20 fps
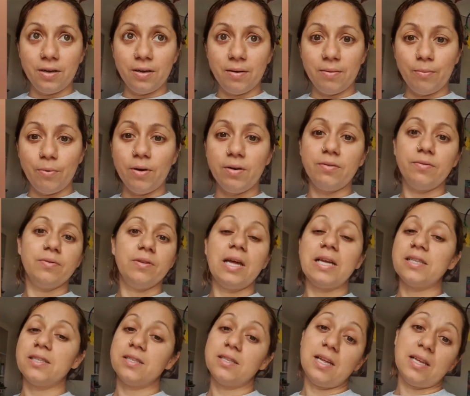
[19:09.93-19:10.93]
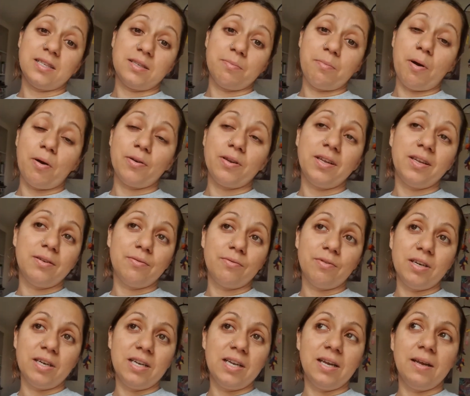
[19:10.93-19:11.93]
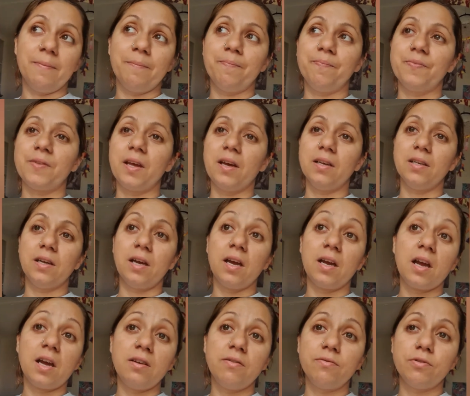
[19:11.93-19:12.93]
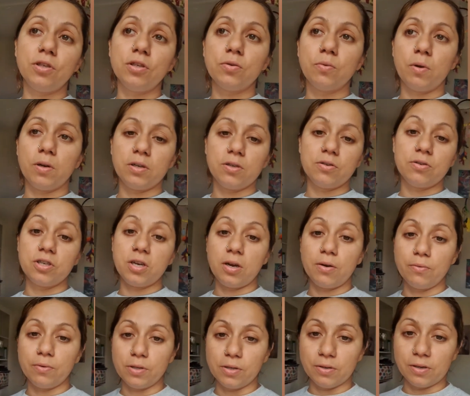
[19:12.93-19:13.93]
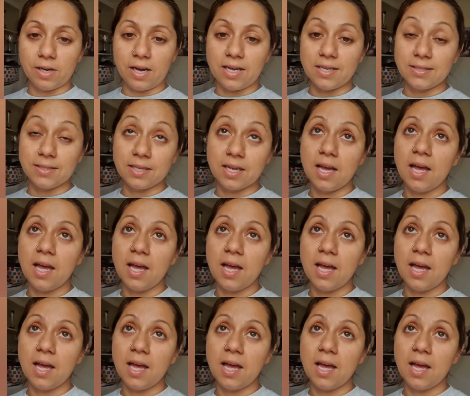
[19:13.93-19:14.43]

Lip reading: Well, that's about it really. I kind of just wanted to share with you guys